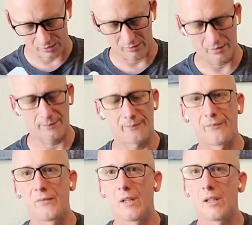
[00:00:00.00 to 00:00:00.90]
to it
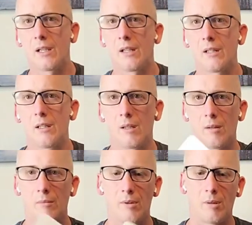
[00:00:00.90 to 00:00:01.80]
and
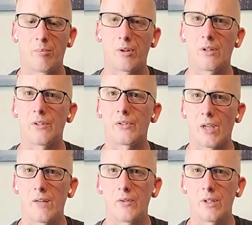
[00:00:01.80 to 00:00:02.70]
then put it on the
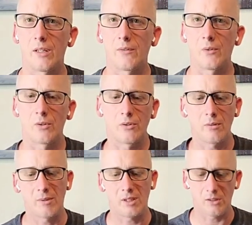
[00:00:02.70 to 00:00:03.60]
side of your tank if you want to. I
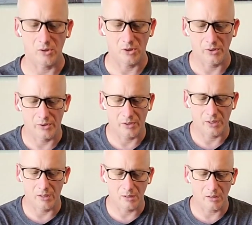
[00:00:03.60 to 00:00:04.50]
mean, you could
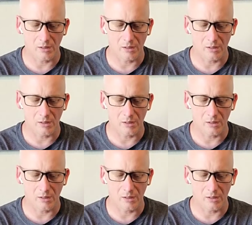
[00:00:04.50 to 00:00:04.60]
stick it